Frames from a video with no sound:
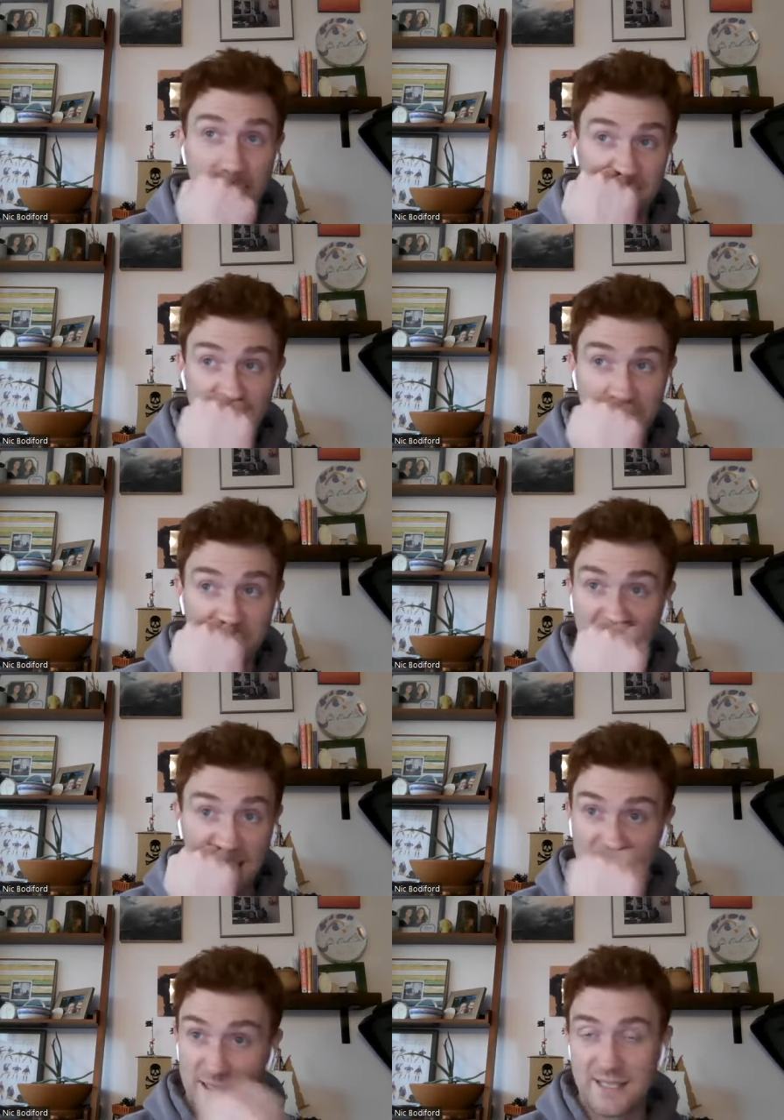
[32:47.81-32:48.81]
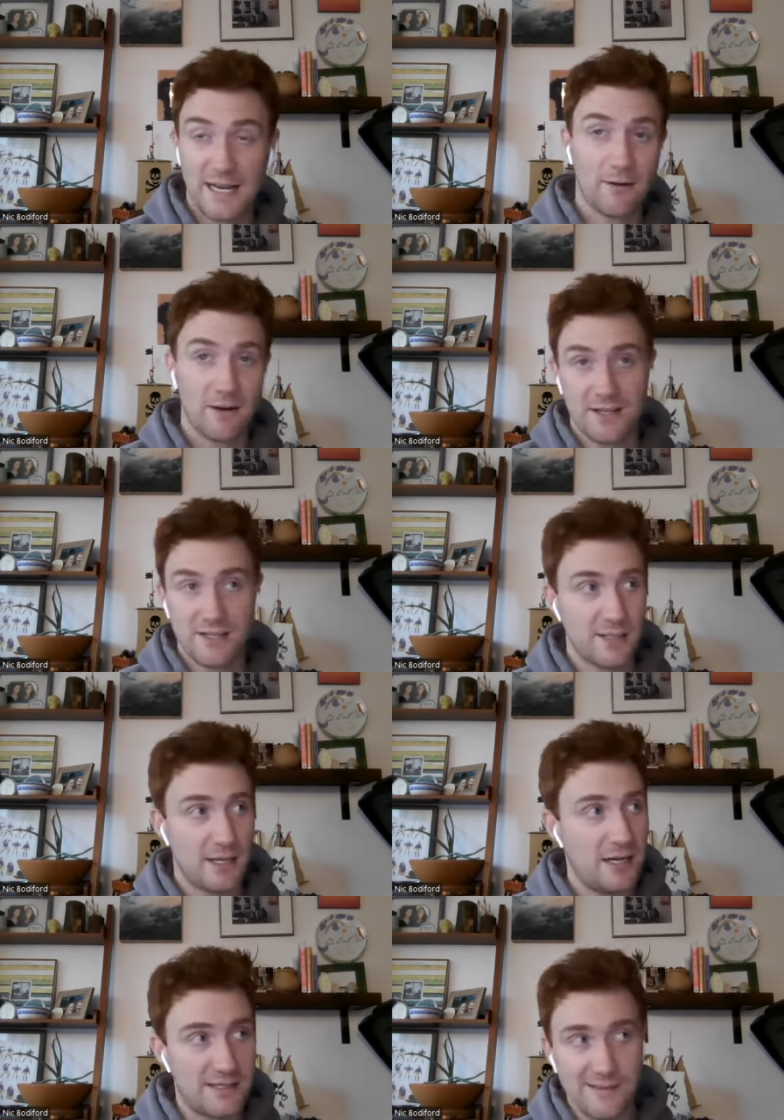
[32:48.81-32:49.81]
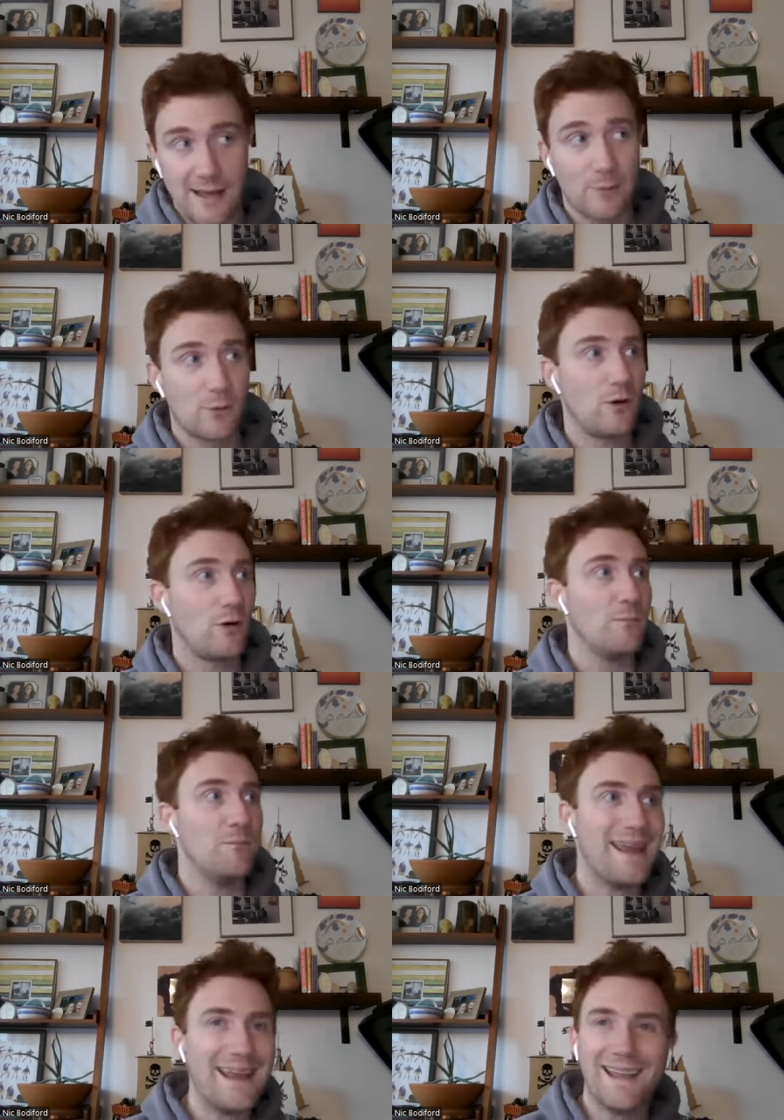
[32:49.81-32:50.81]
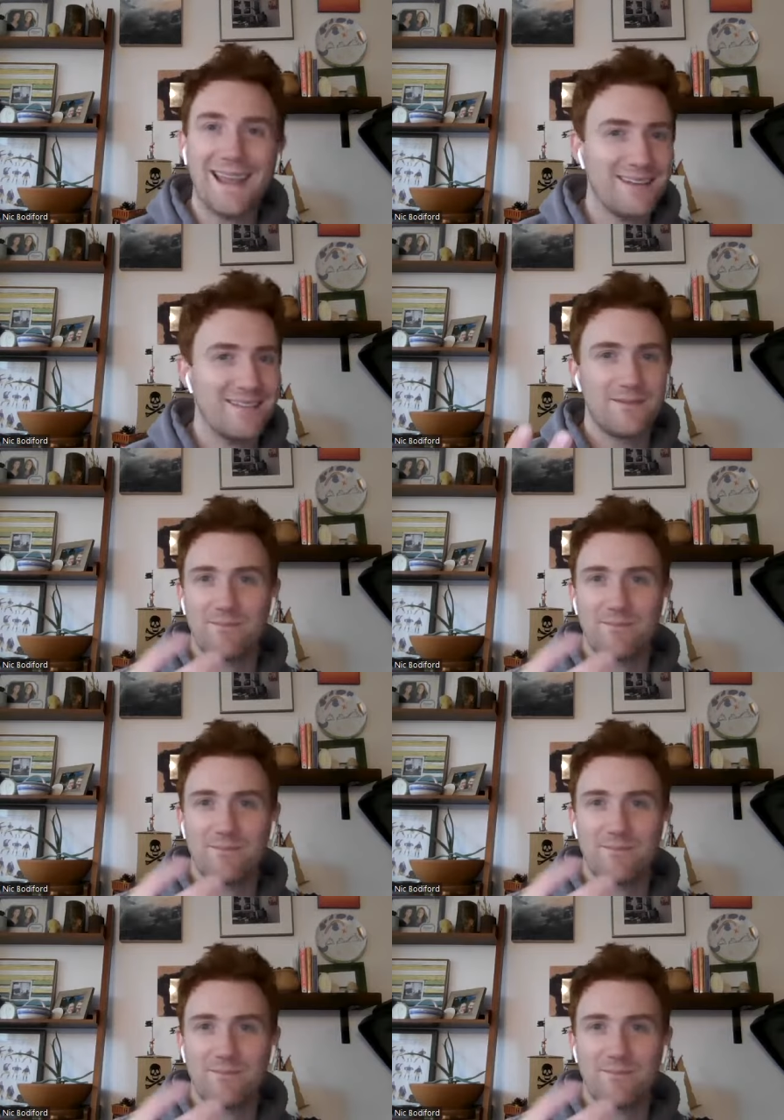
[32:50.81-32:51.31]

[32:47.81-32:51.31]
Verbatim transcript: I had figured that Skowronek's uh, slot role may get